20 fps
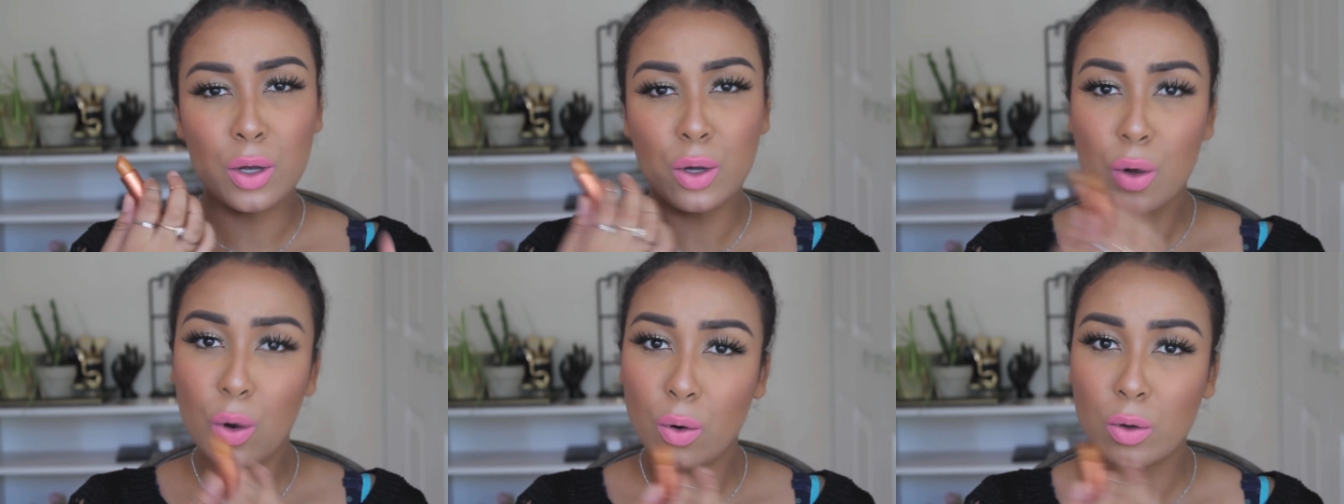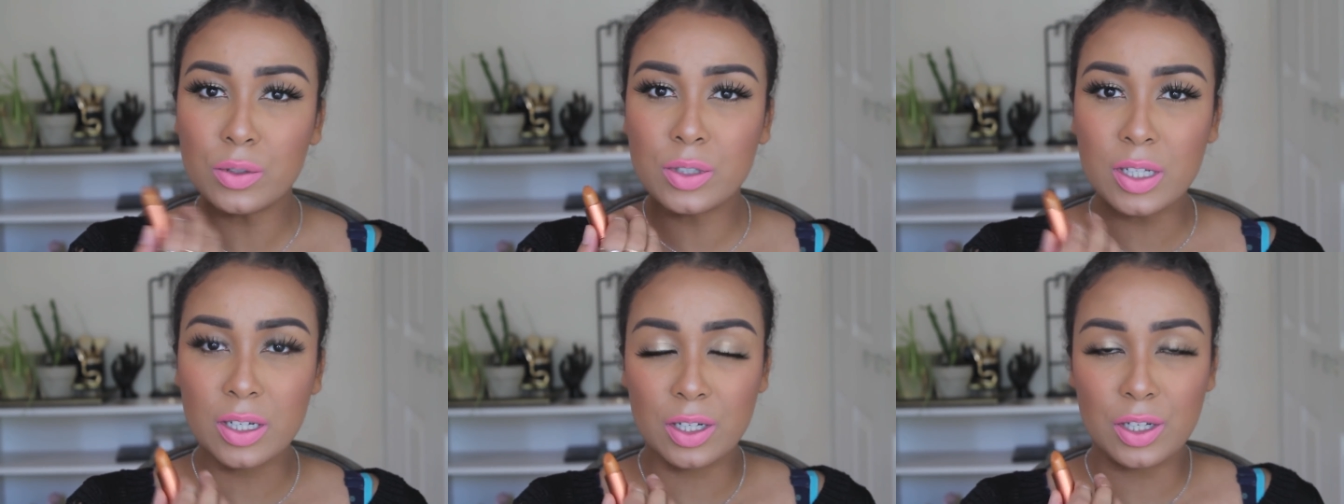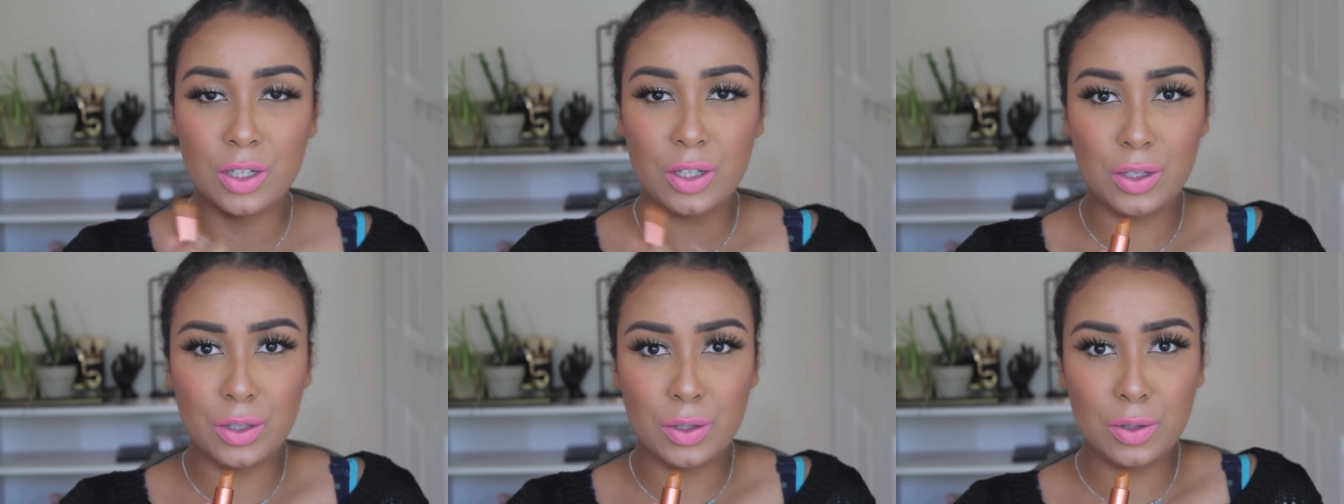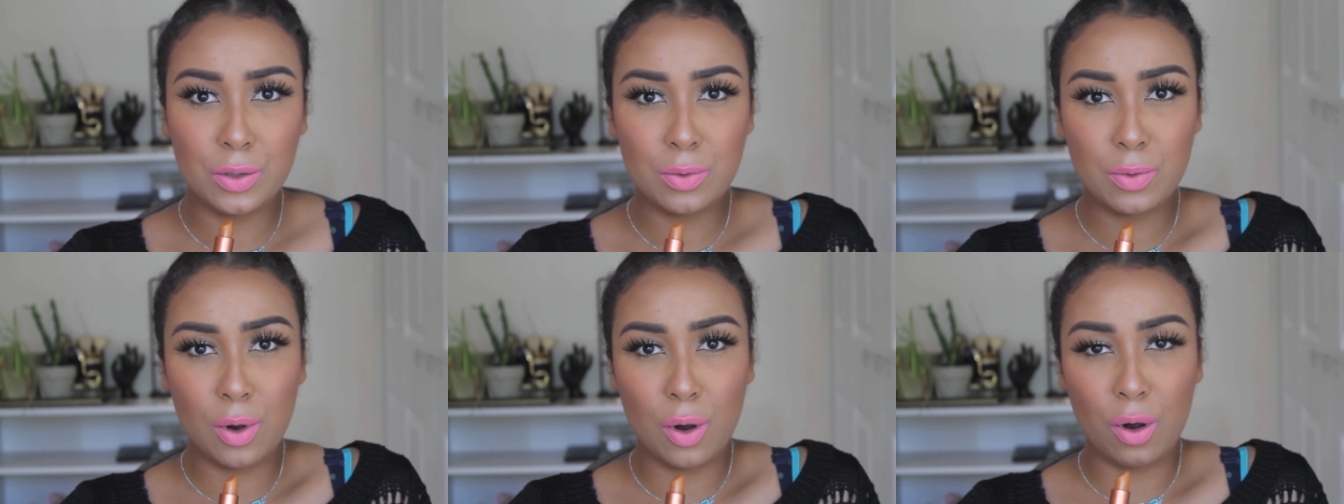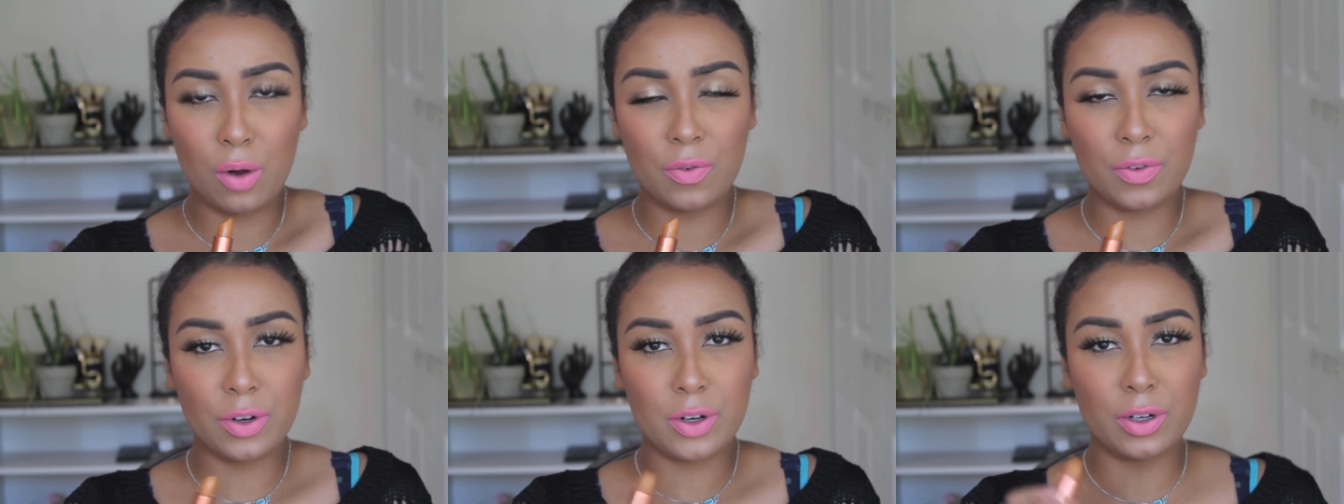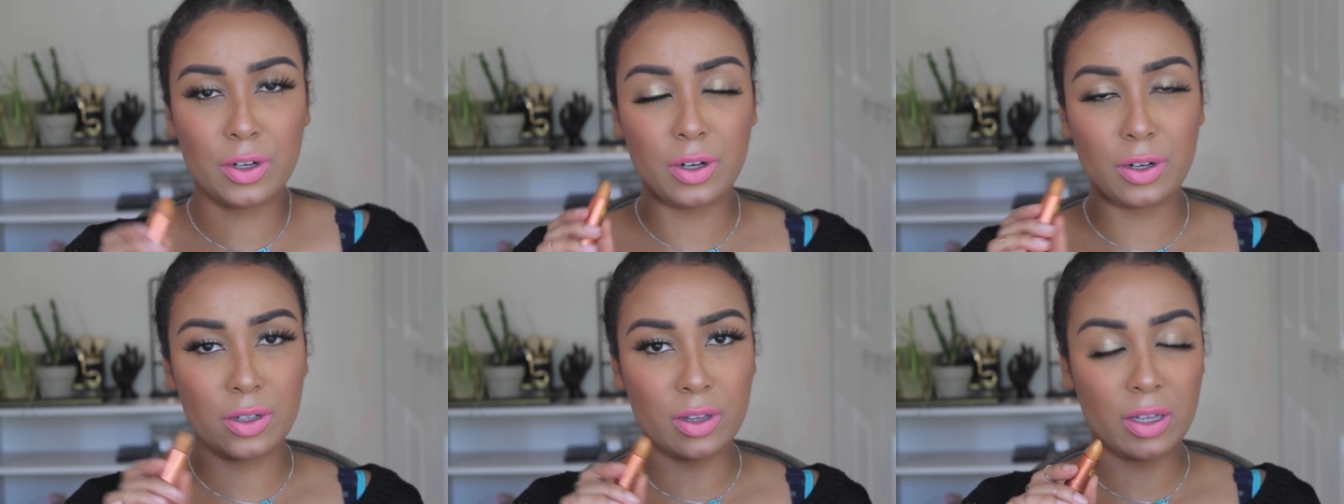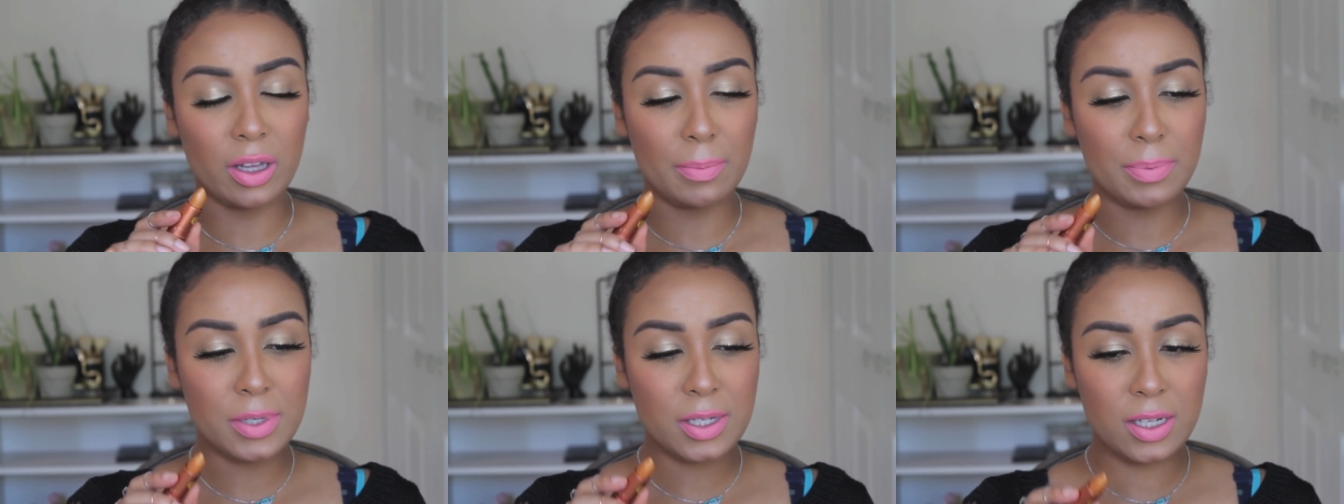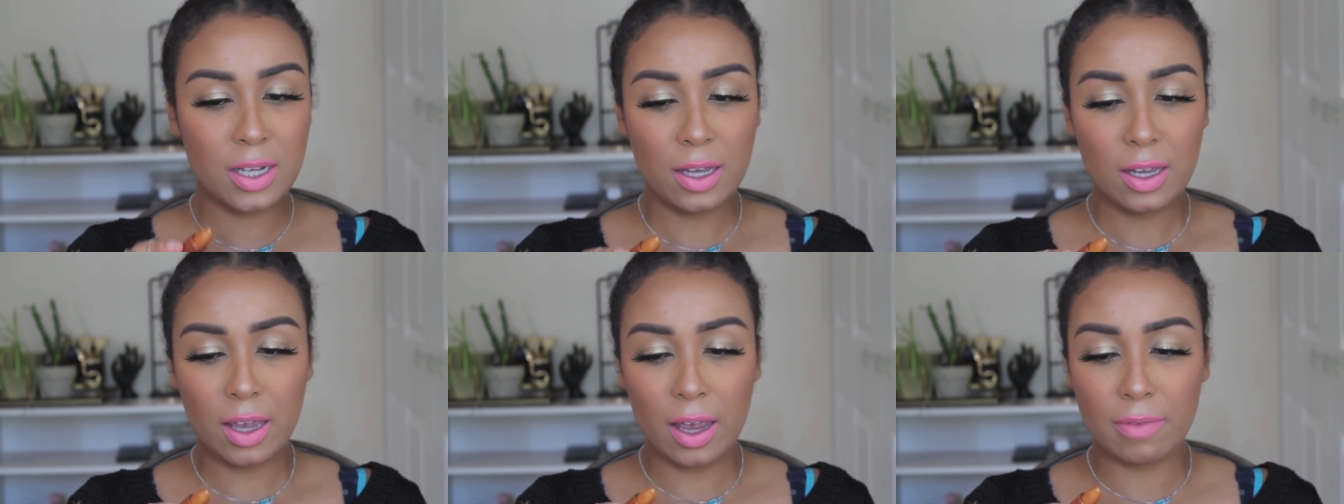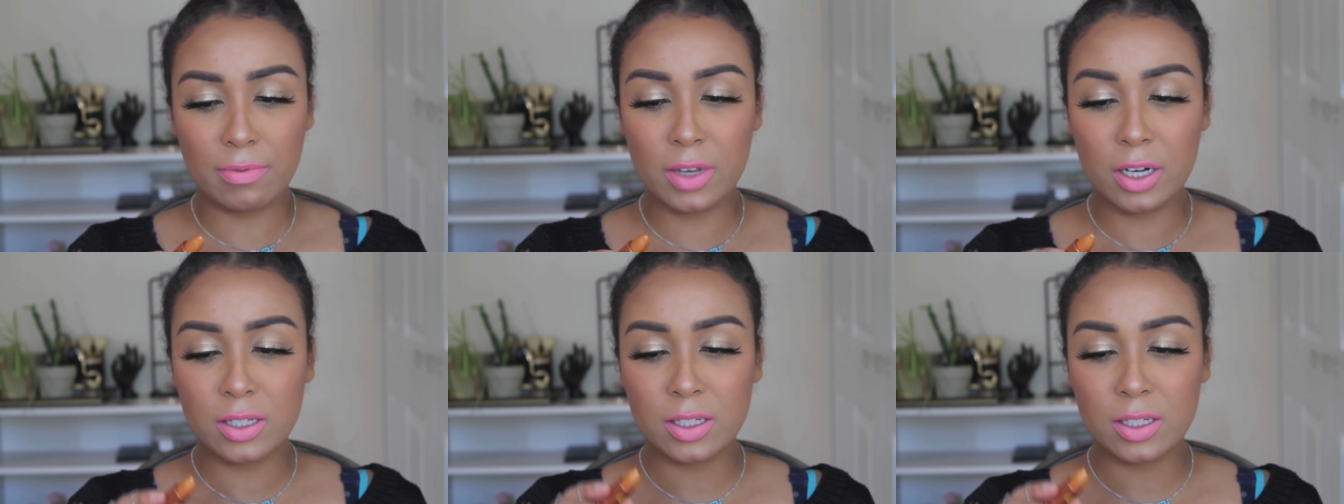golden hue over your lipstick and then